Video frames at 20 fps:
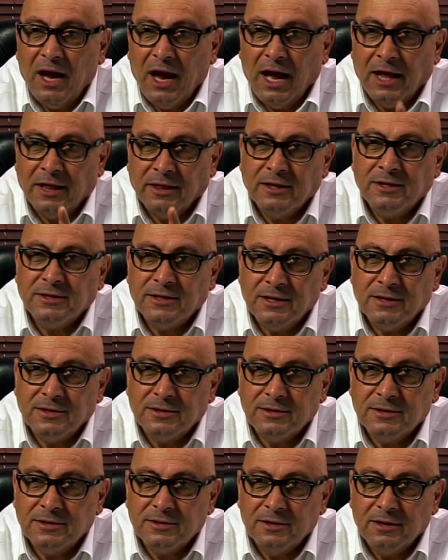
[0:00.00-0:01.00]
And this
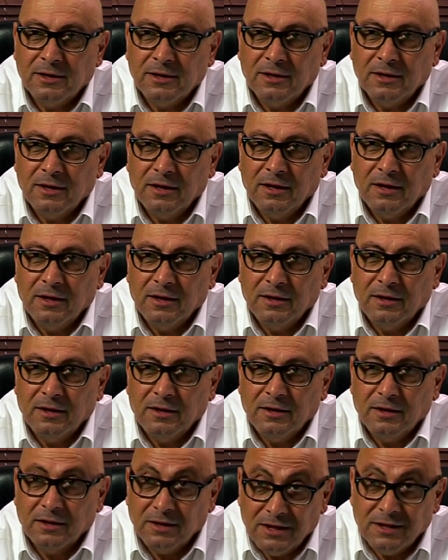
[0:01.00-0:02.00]

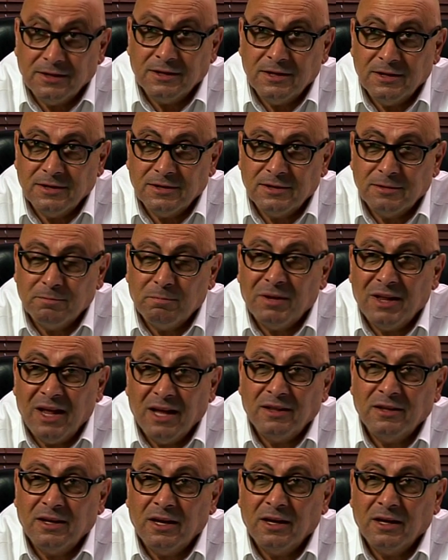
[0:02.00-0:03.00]
is
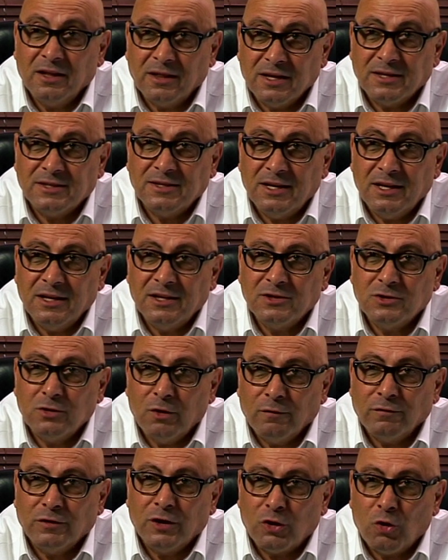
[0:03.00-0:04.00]
planting the seeds
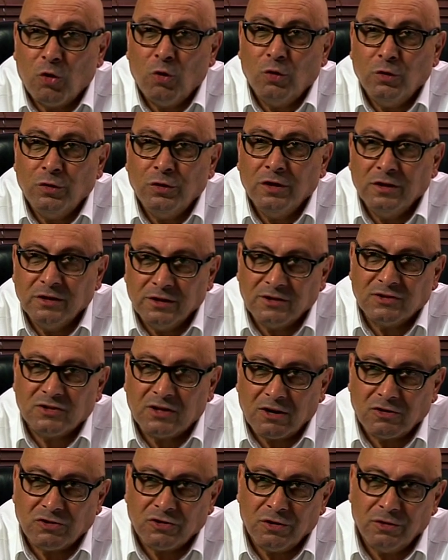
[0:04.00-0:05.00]
of their own
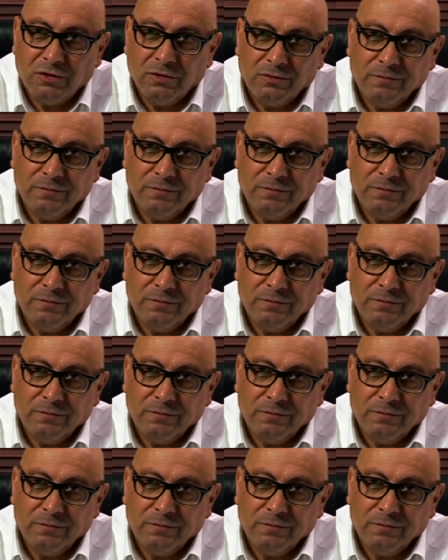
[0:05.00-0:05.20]
destruction.